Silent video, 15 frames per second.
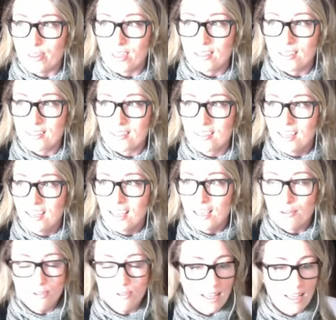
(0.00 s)
And
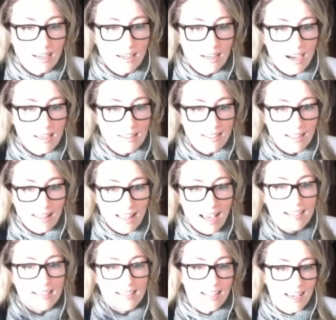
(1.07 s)
if you get a nice
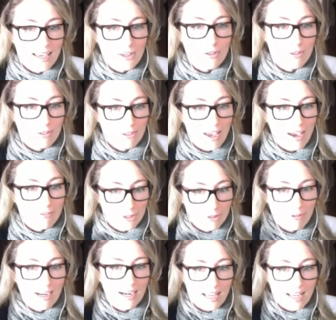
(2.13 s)
cloudy day, you have to
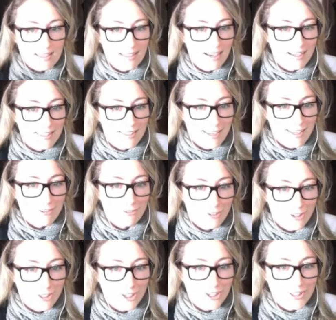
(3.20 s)
run outside and take
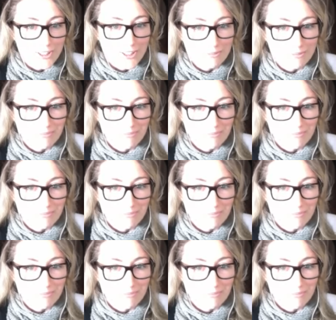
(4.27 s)
photos.